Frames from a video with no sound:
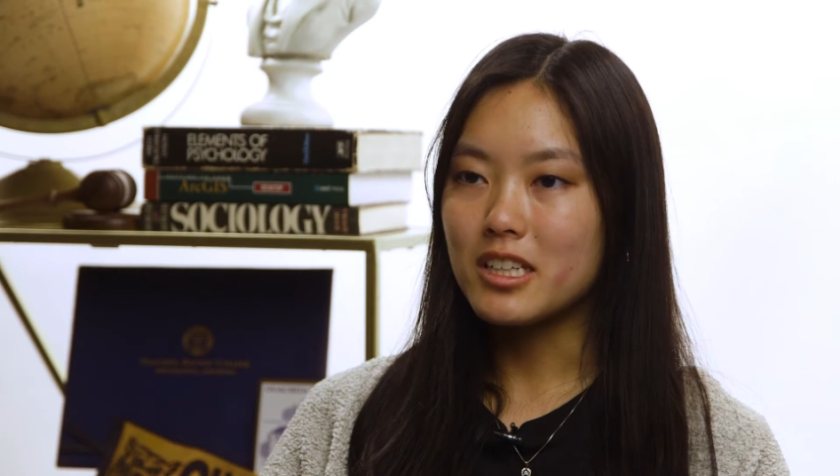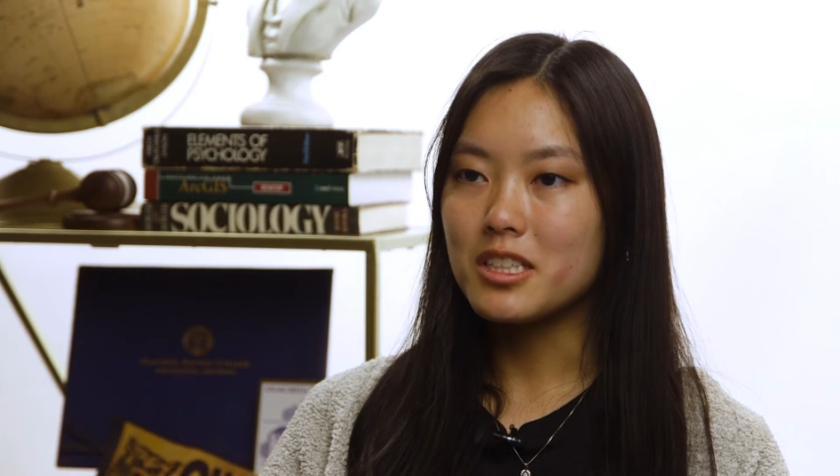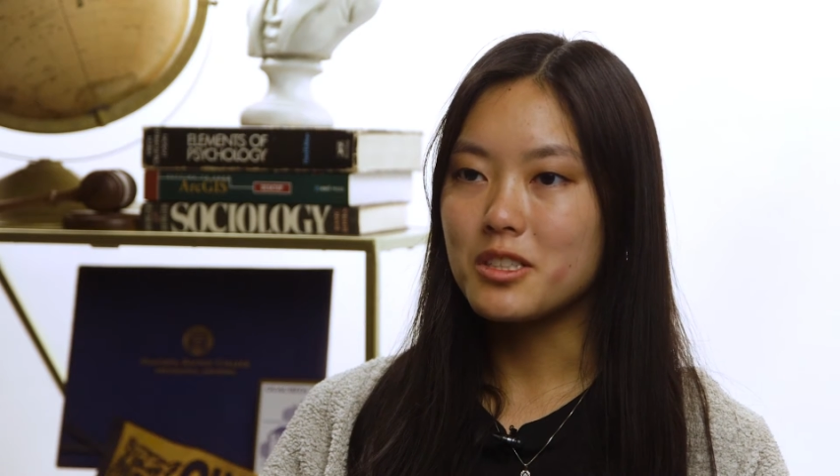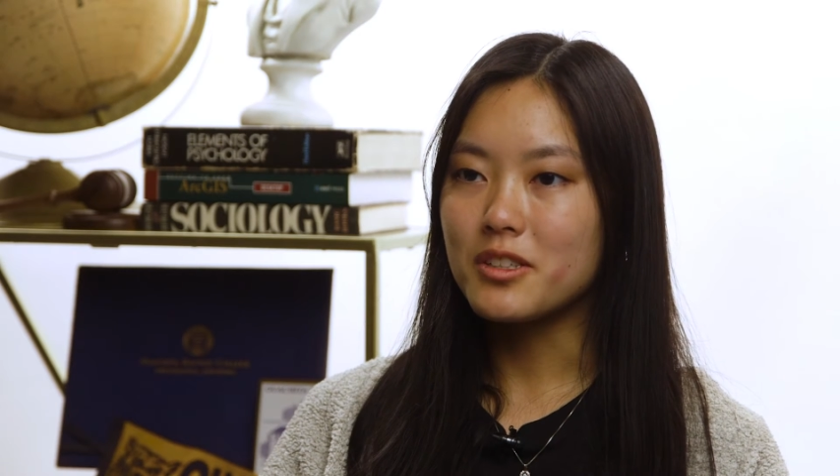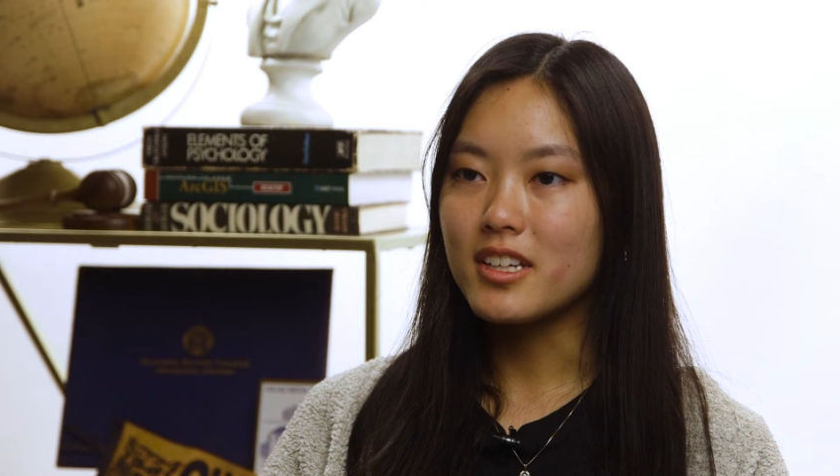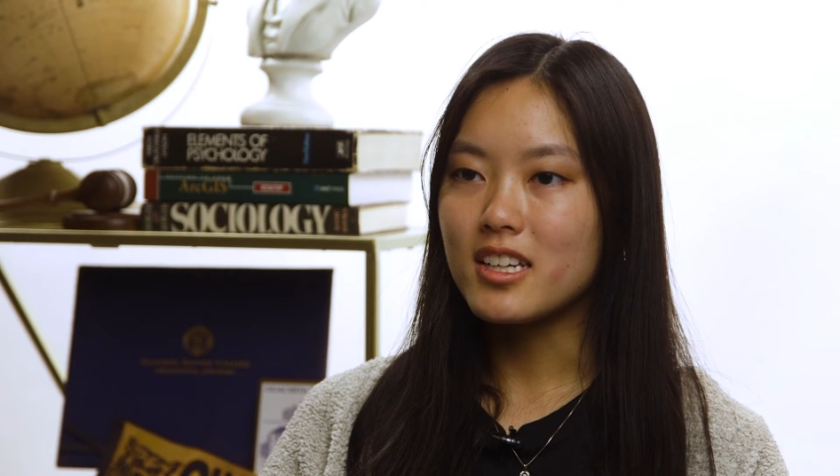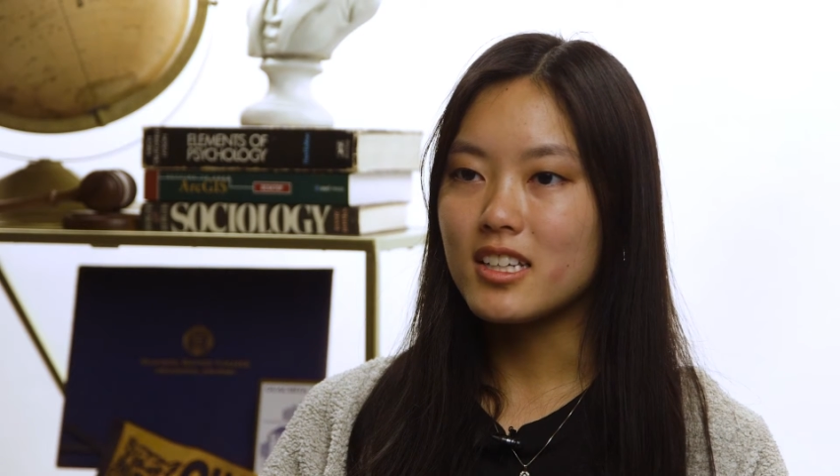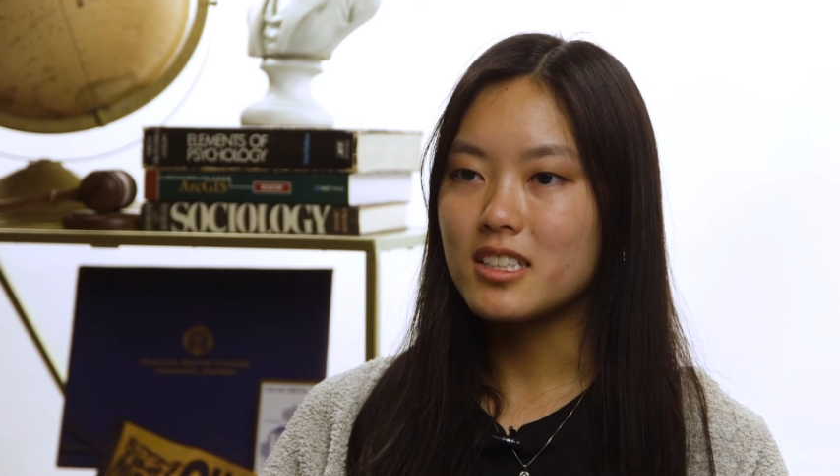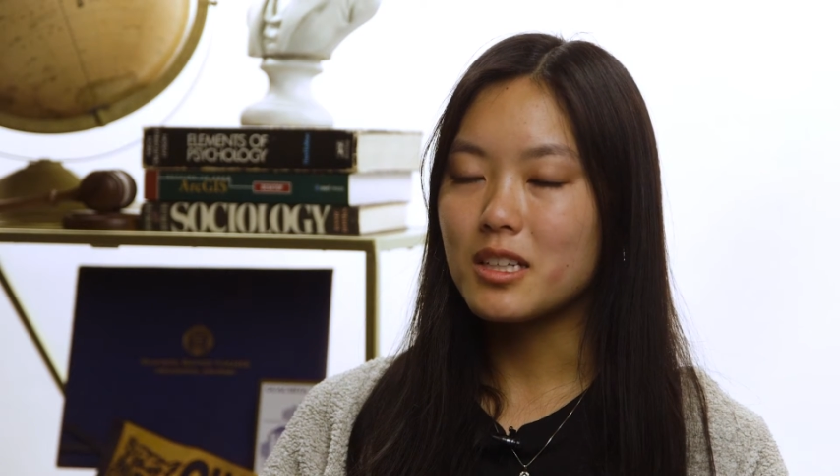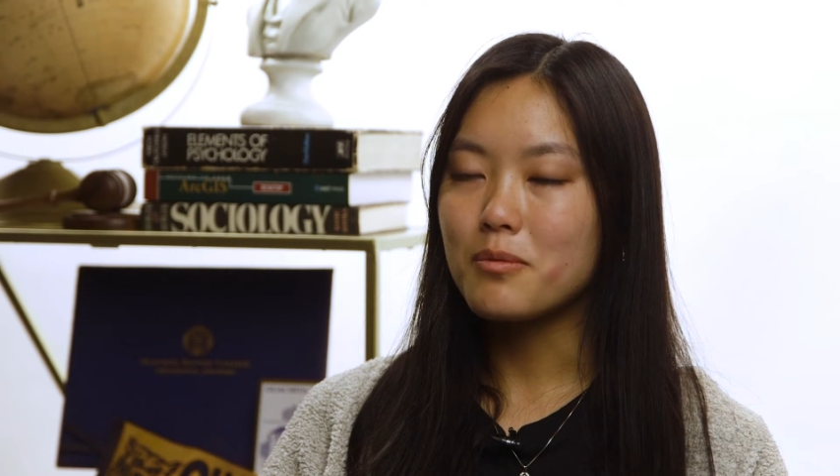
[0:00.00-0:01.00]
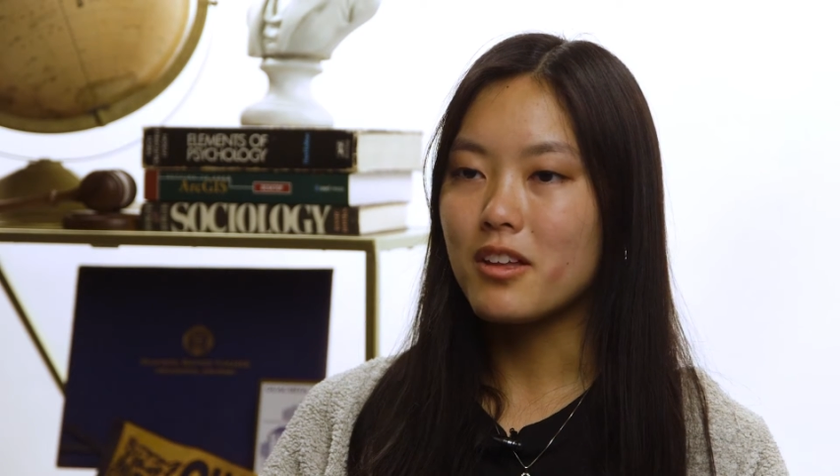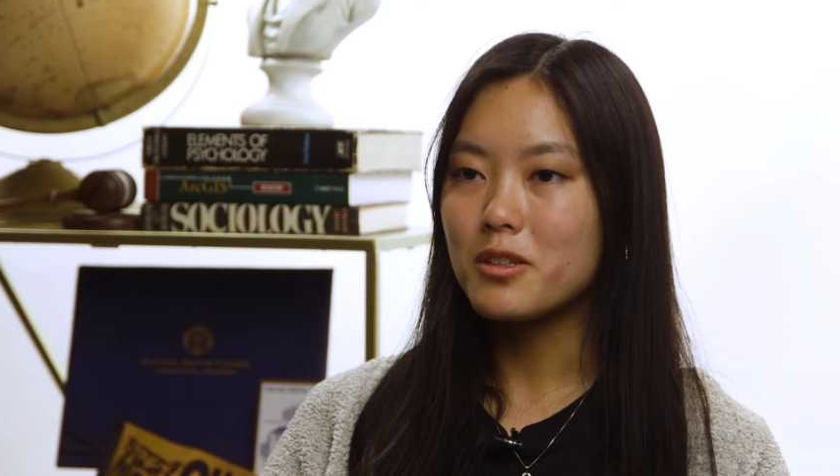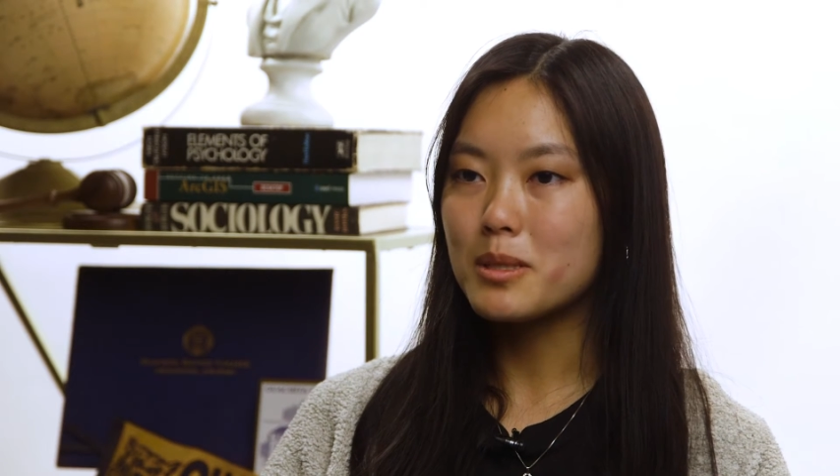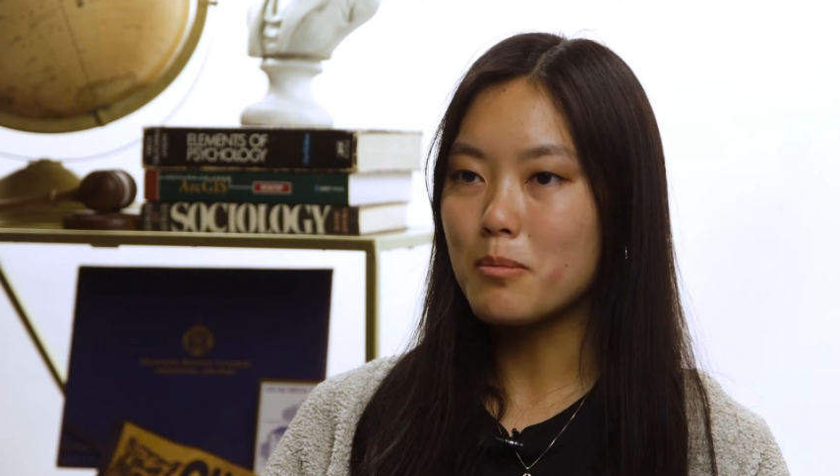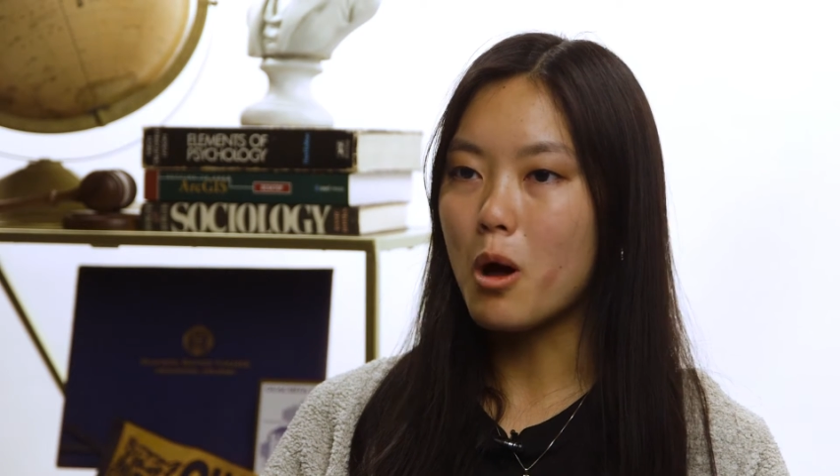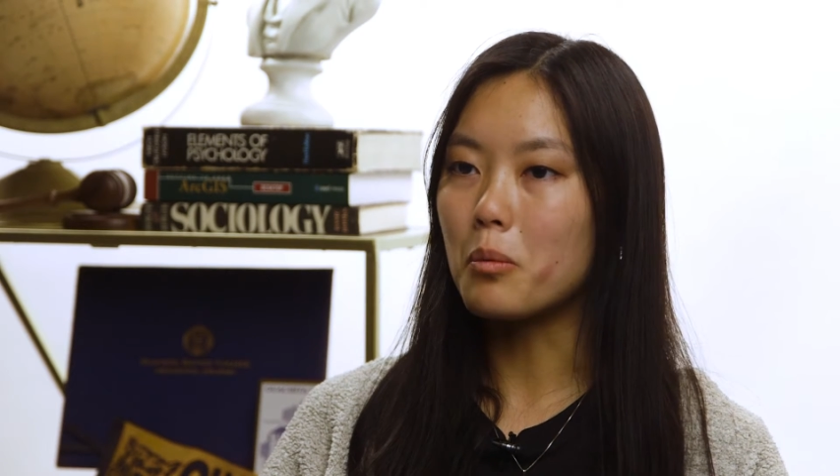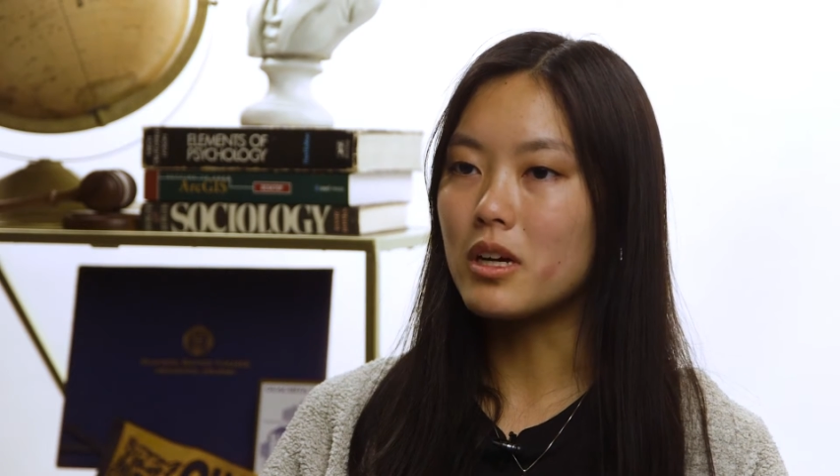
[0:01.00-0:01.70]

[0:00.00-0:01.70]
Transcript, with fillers: history is a rather small